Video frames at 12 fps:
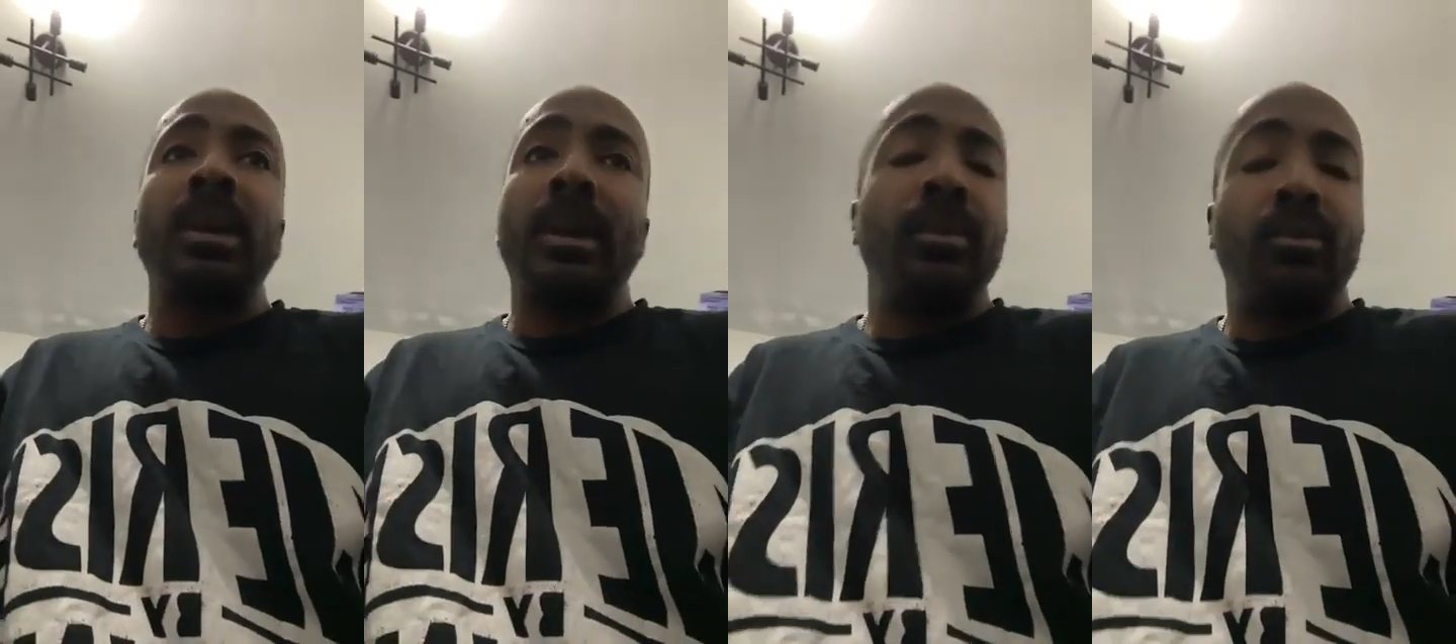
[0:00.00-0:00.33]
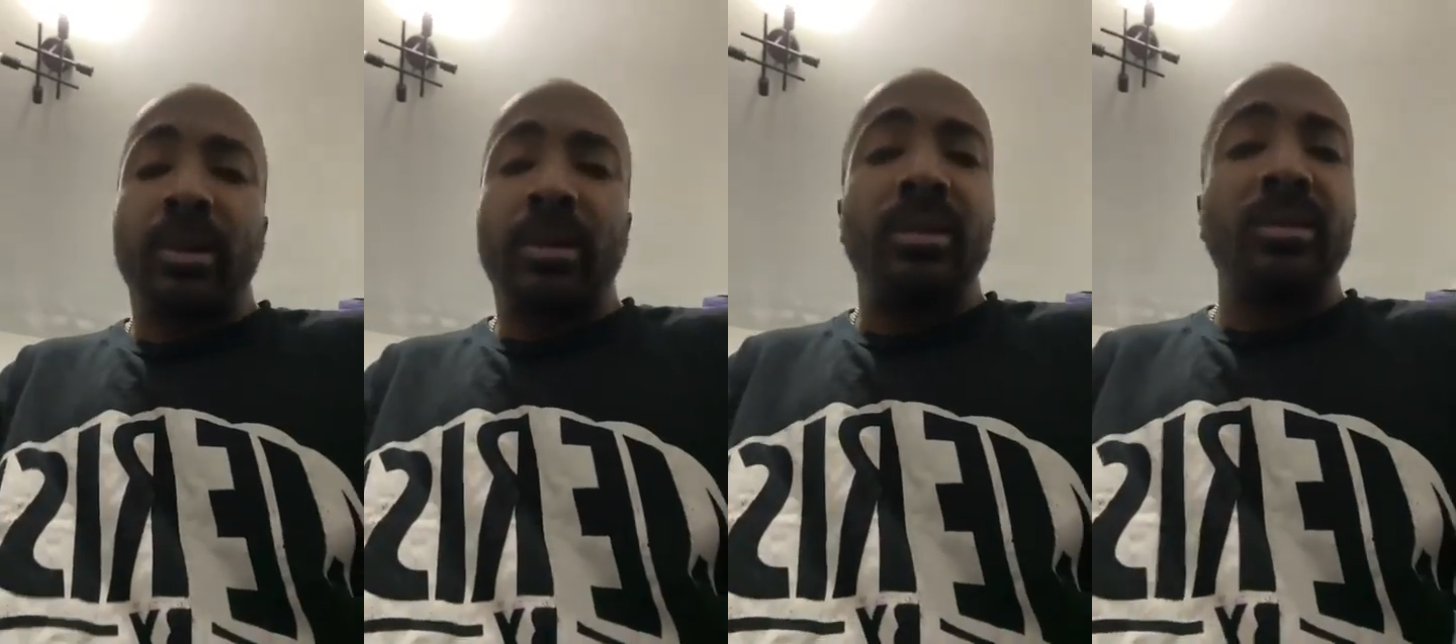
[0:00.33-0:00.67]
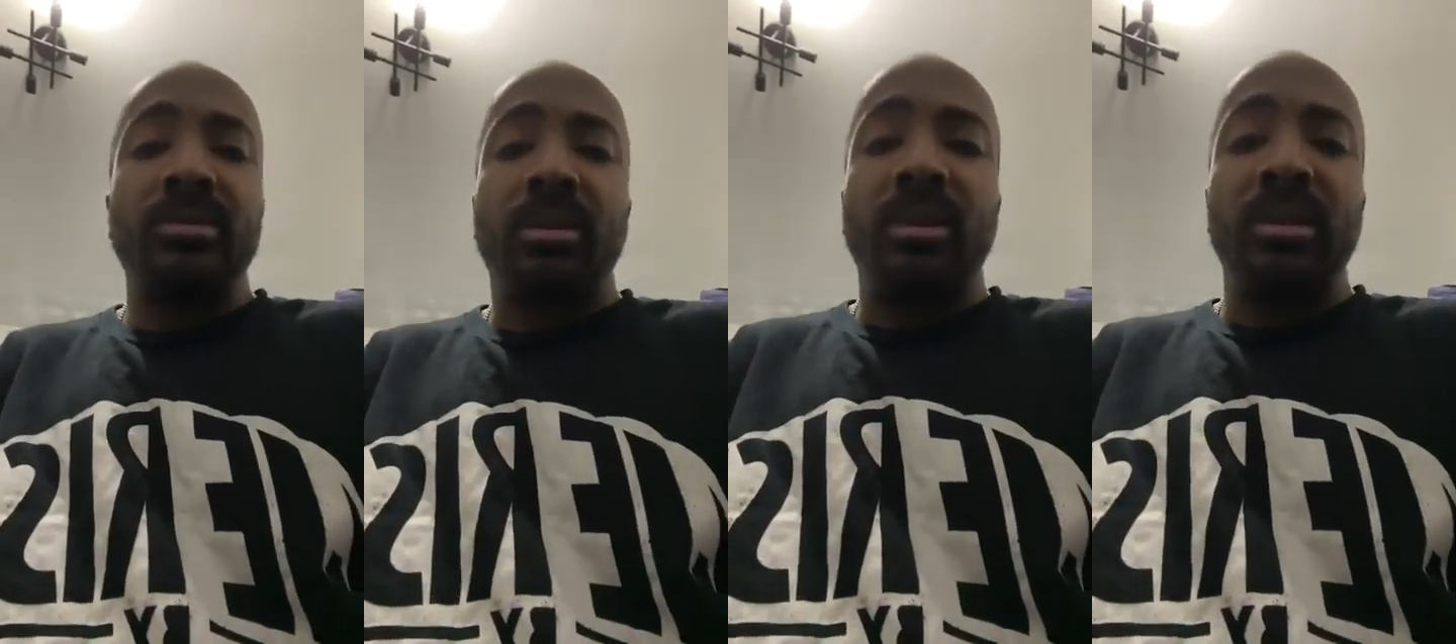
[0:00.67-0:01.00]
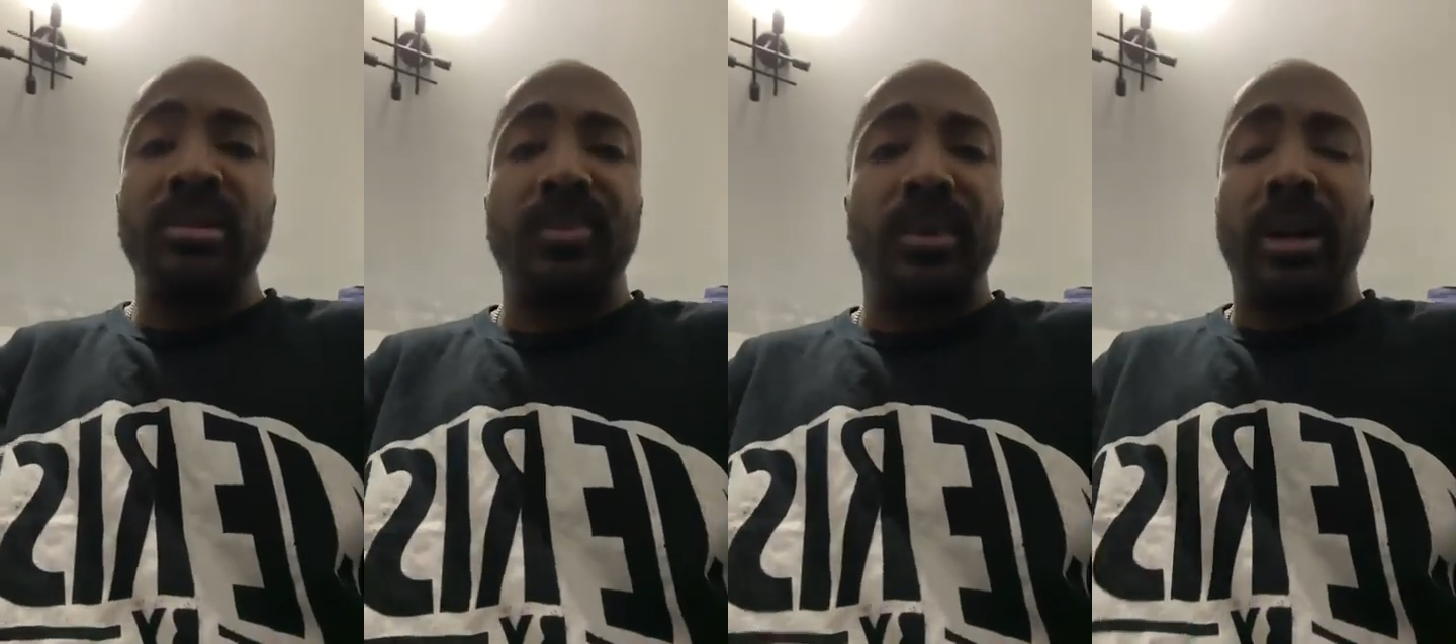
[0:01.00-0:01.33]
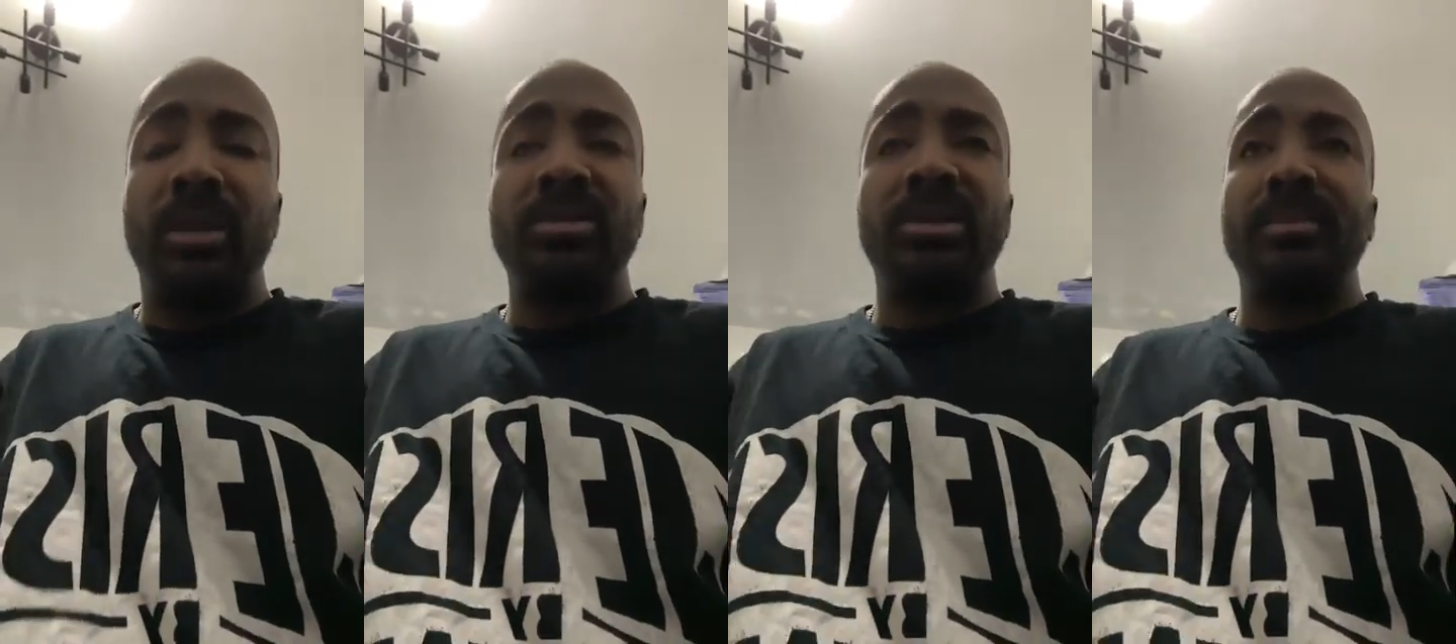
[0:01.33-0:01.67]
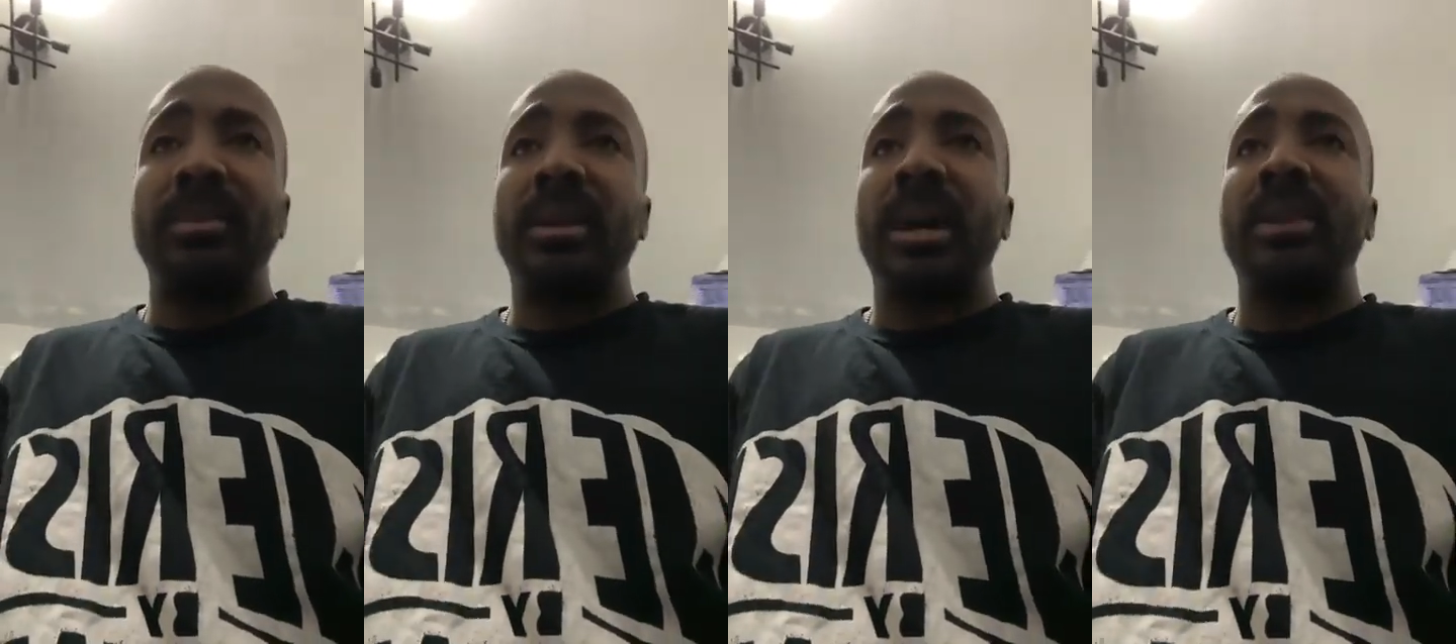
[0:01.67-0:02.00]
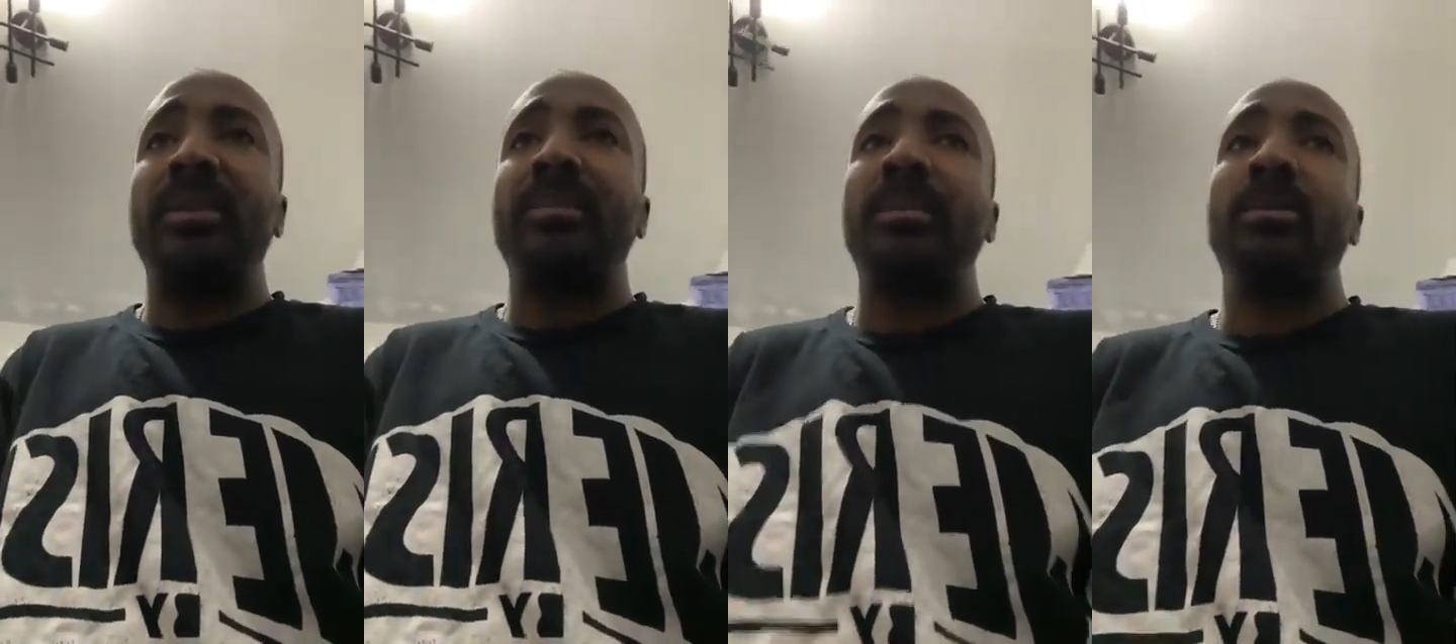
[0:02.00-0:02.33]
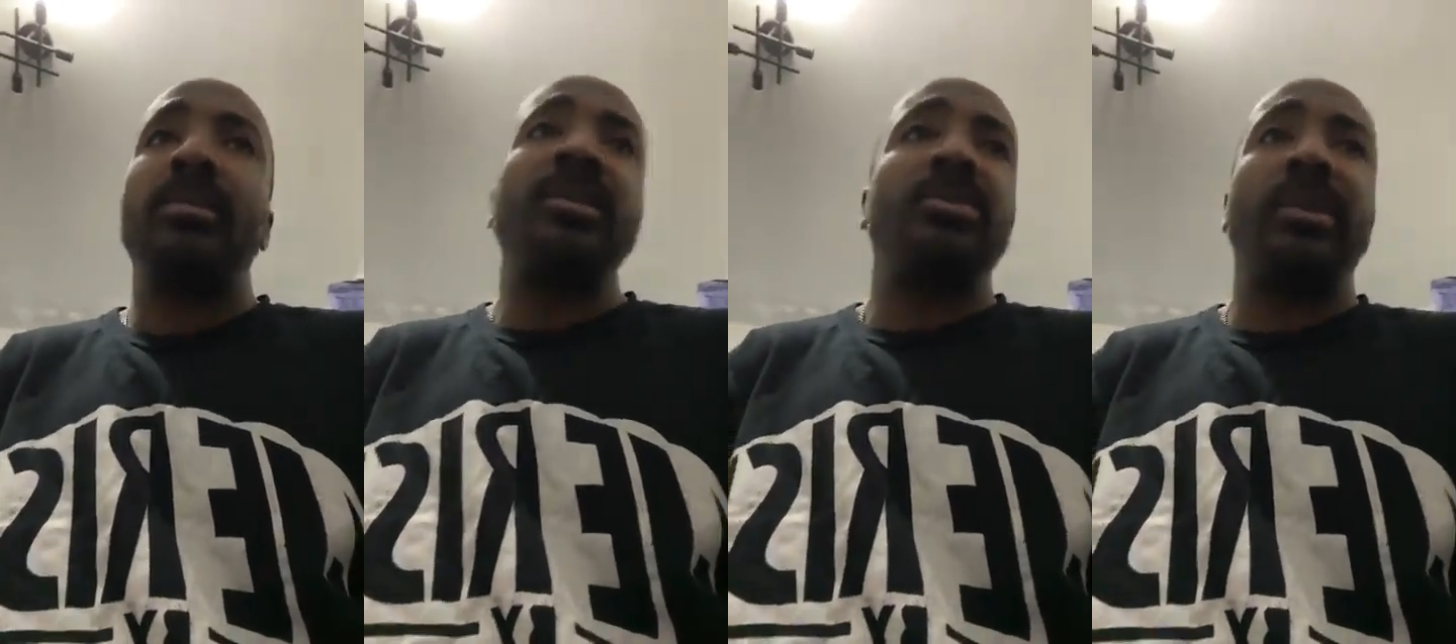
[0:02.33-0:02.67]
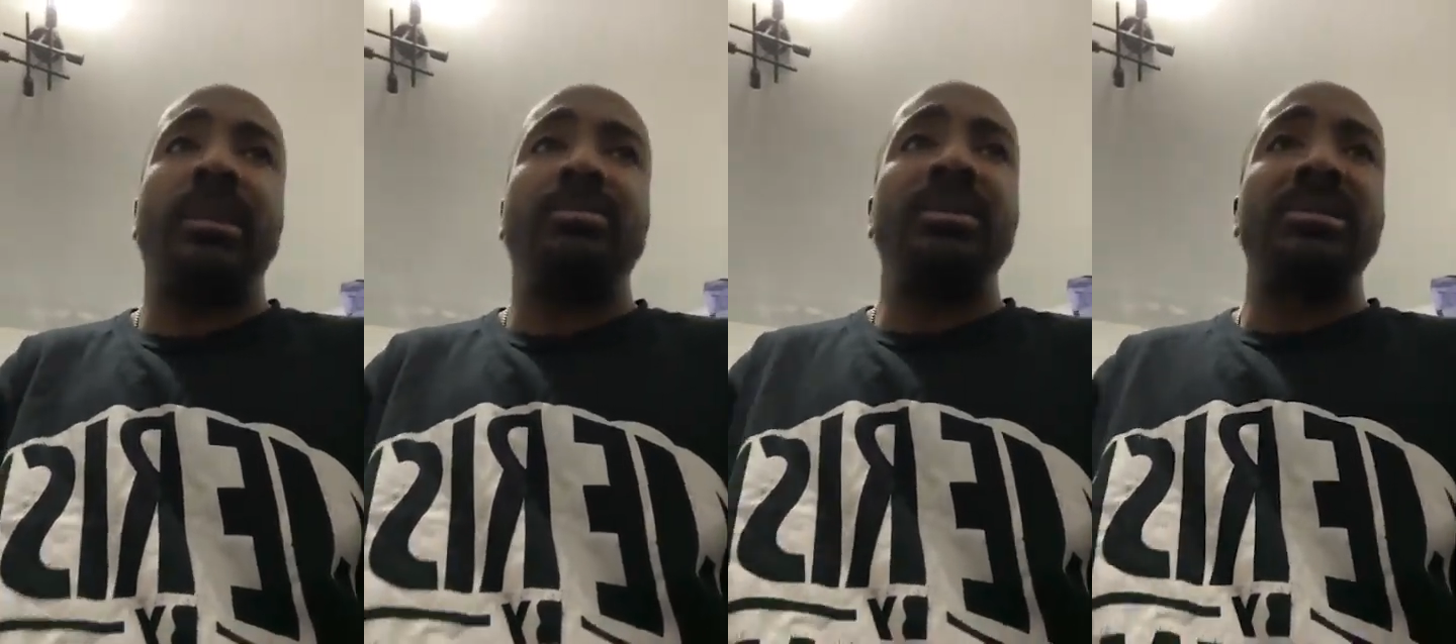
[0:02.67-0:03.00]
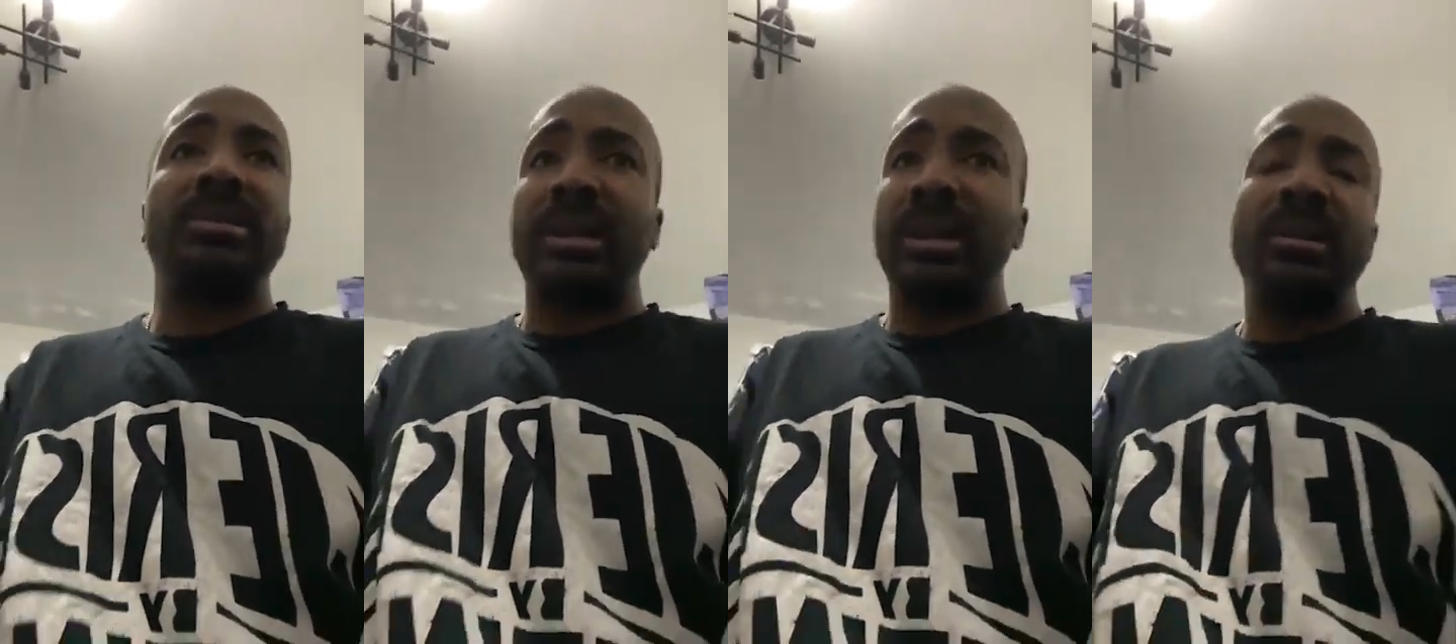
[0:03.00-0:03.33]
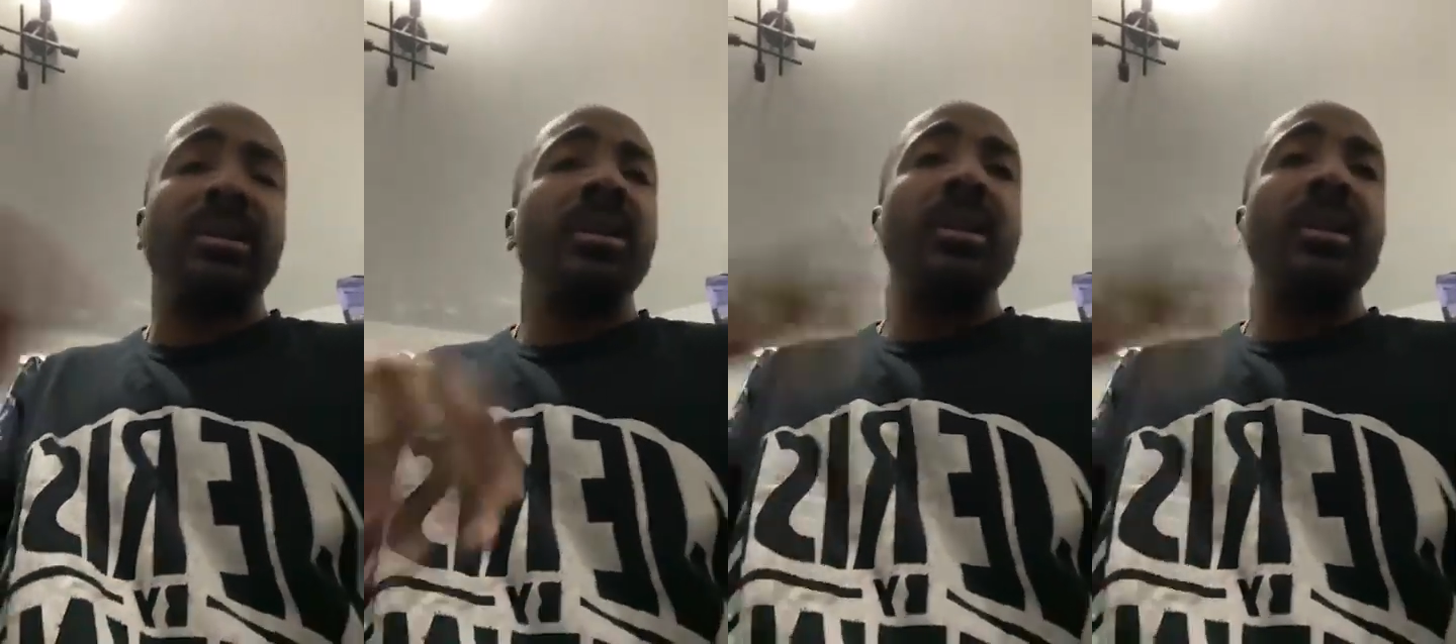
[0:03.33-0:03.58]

I've been working on songs, but I also been having my moments where I'm just like,